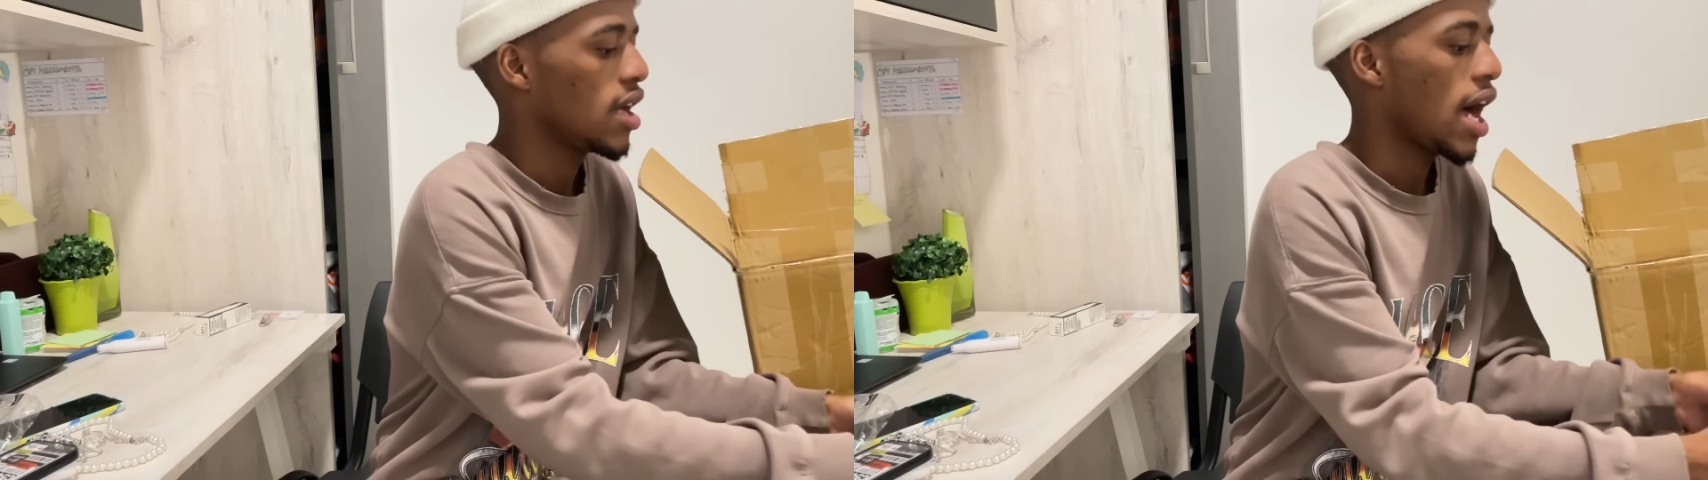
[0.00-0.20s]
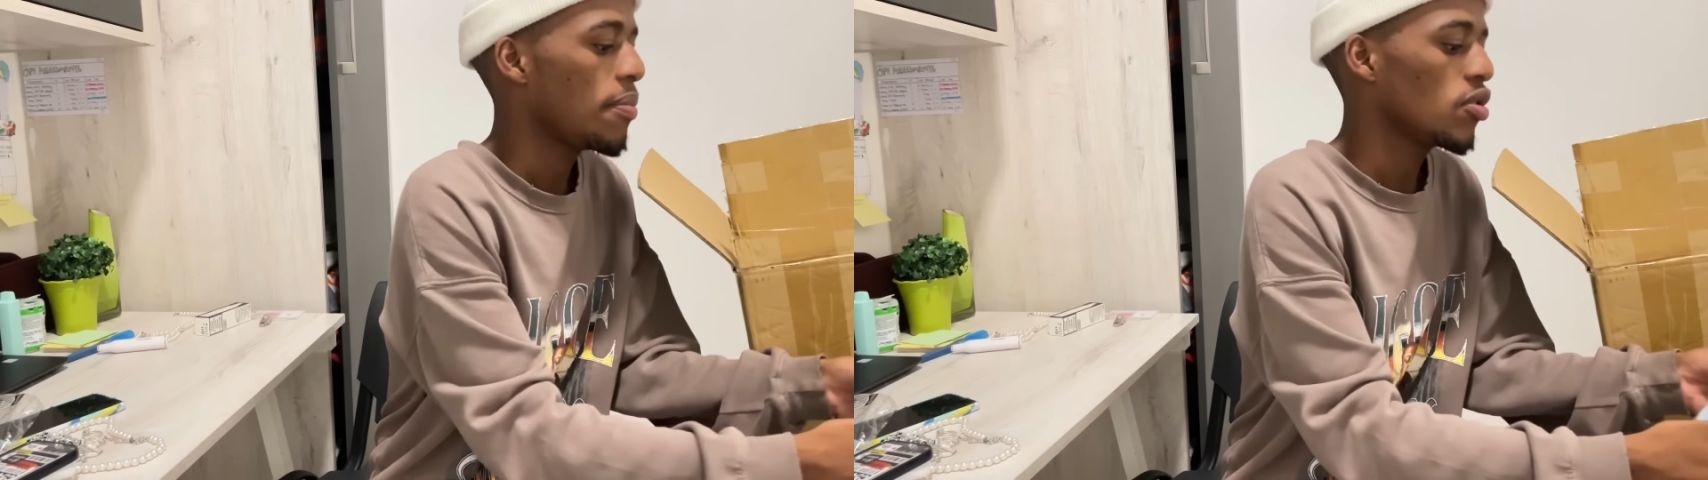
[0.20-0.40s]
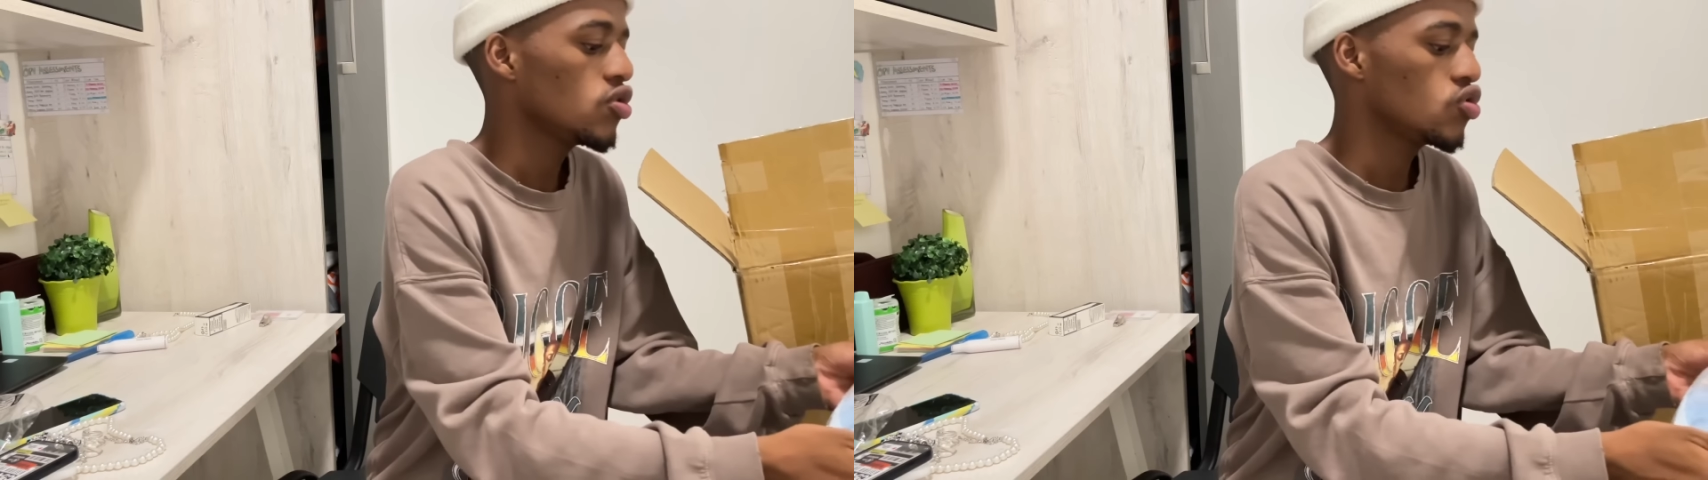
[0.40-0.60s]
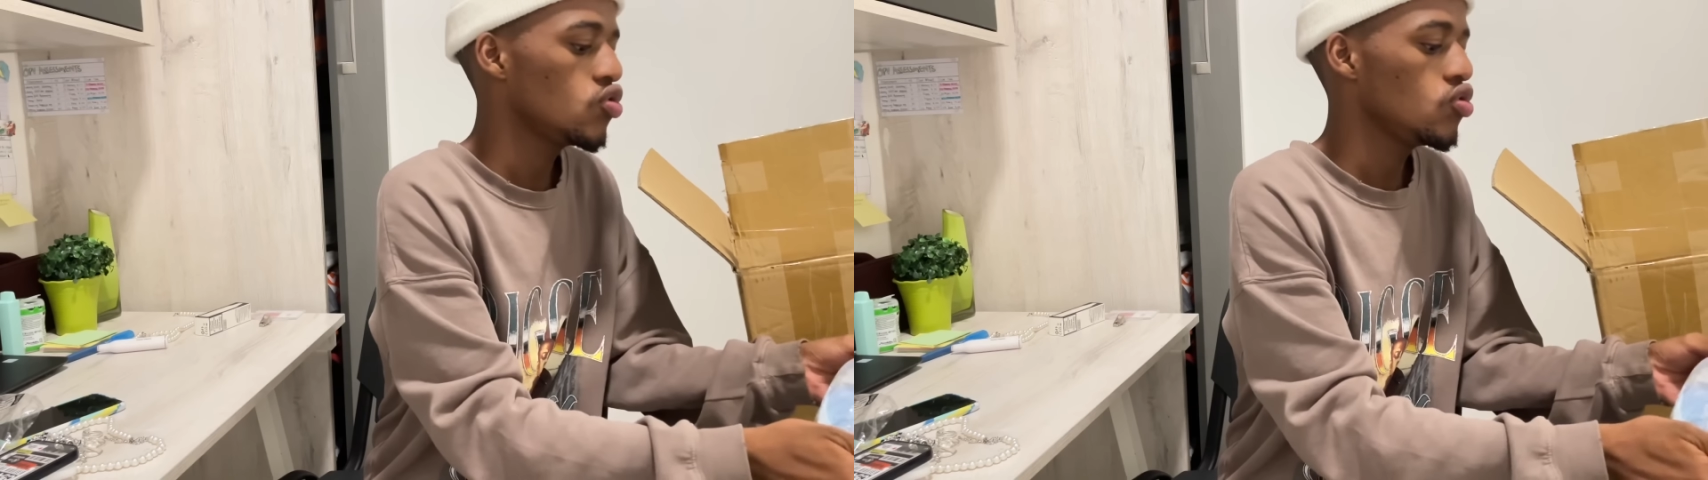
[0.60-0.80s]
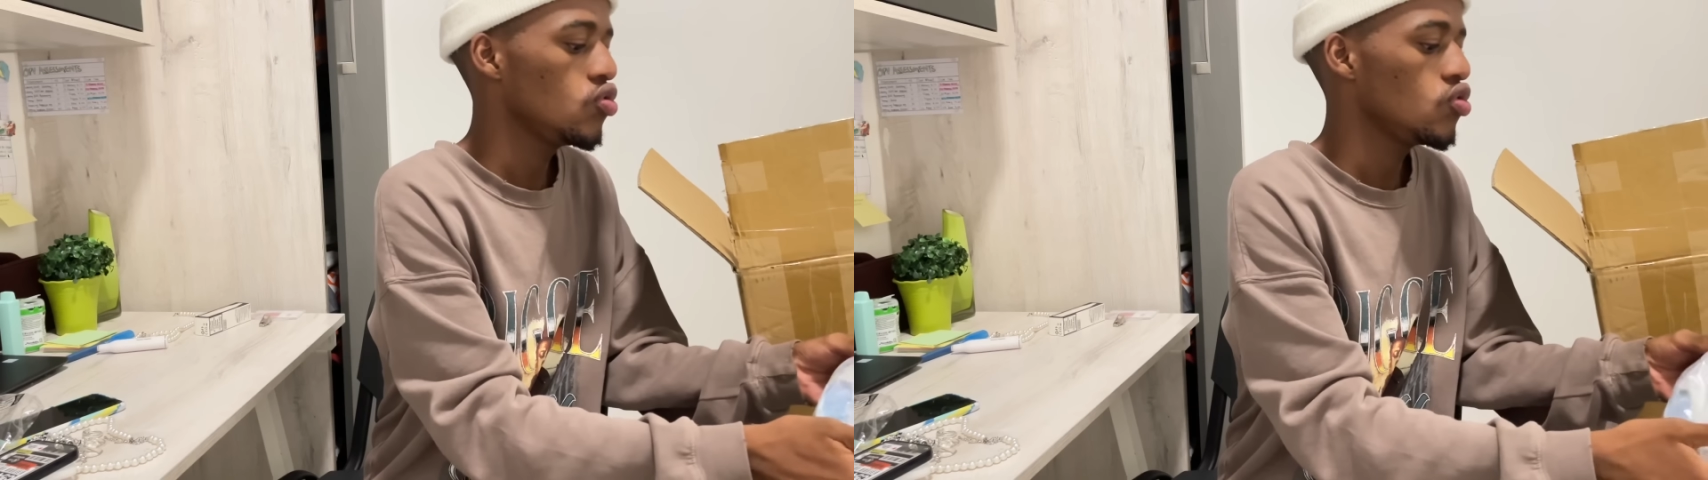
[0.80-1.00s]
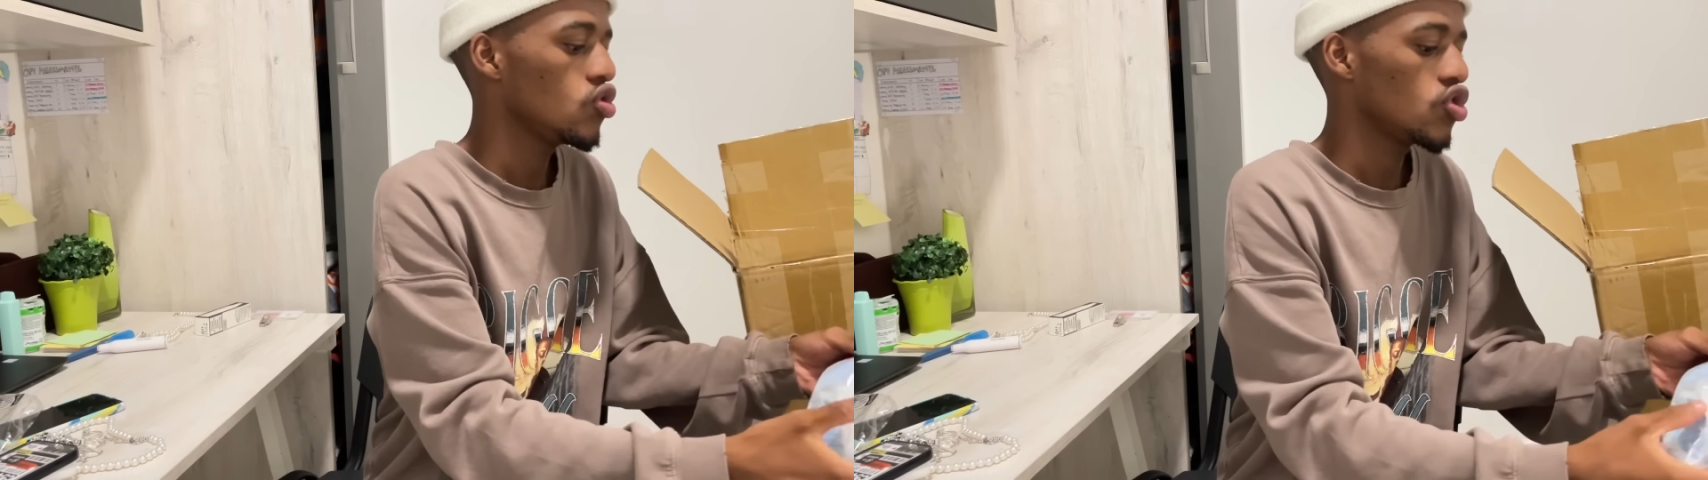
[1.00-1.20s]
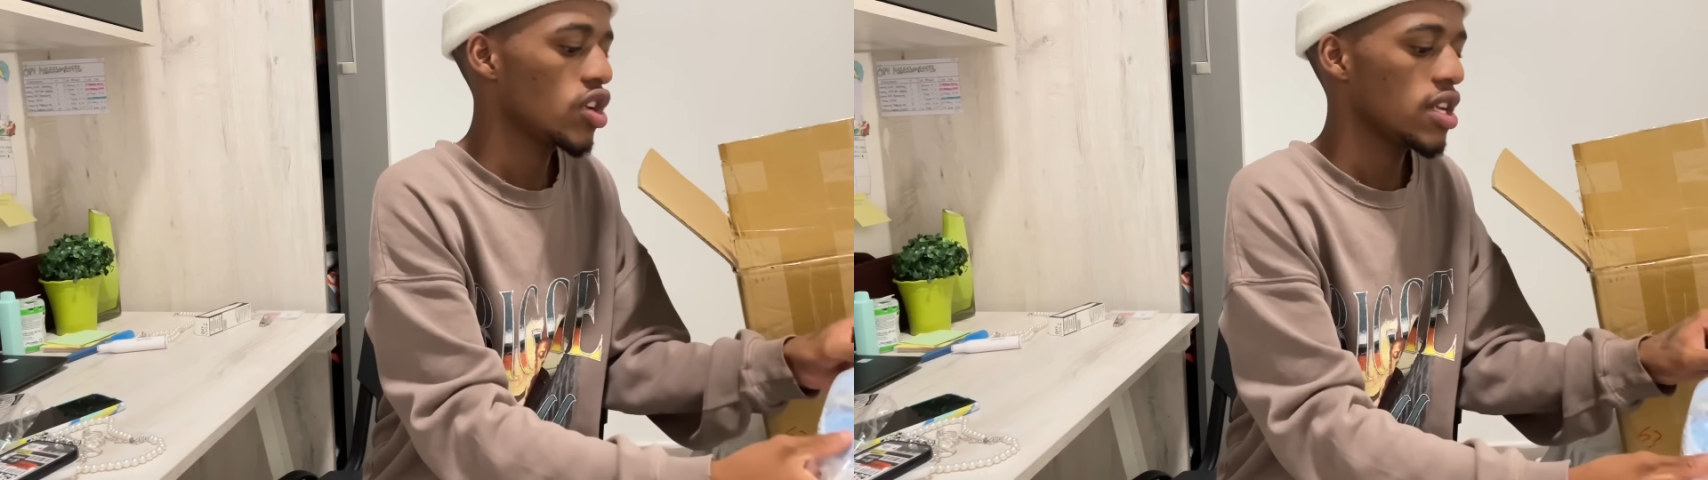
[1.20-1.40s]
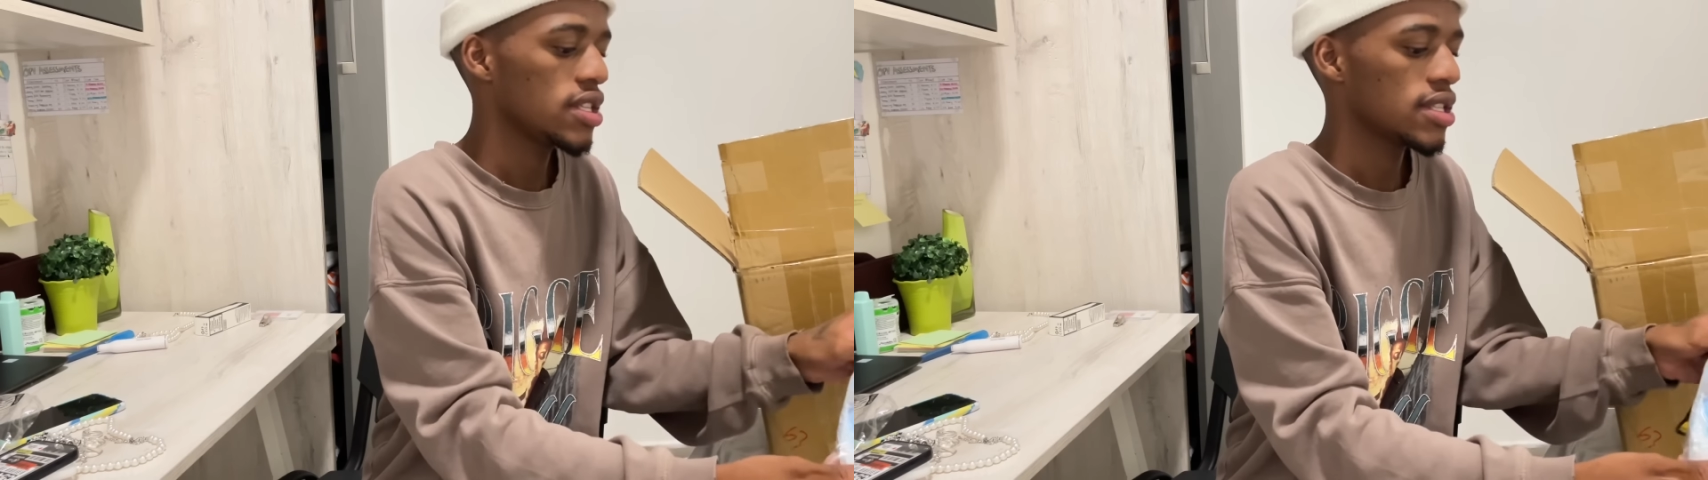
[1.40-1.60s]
I bought two shades